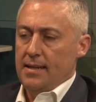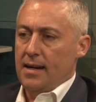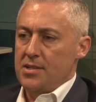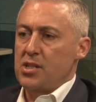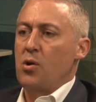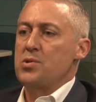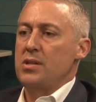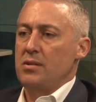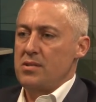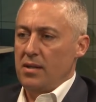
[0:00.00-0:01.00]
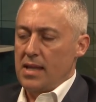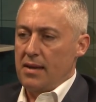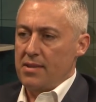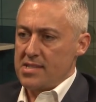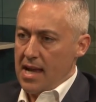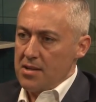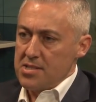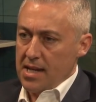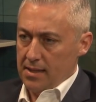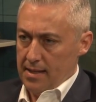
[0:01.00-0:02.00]
uh, to go to a lot of the solid
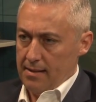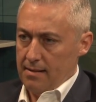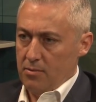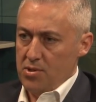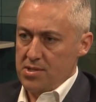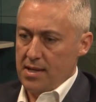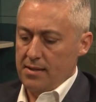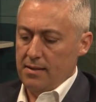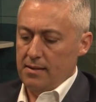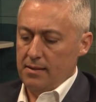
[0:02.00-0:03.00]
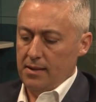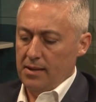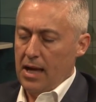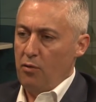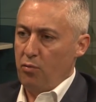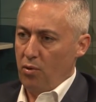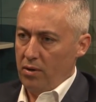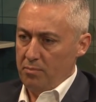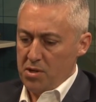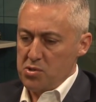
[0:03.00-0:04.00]
state lidar, which then uh, allow
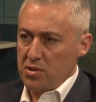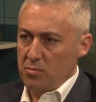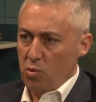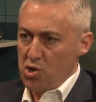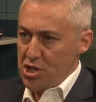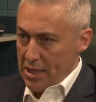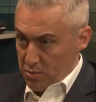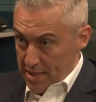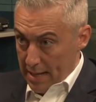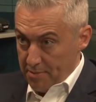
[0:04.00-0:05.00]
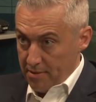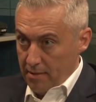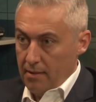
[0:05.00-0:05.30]
for much a more shallow depth.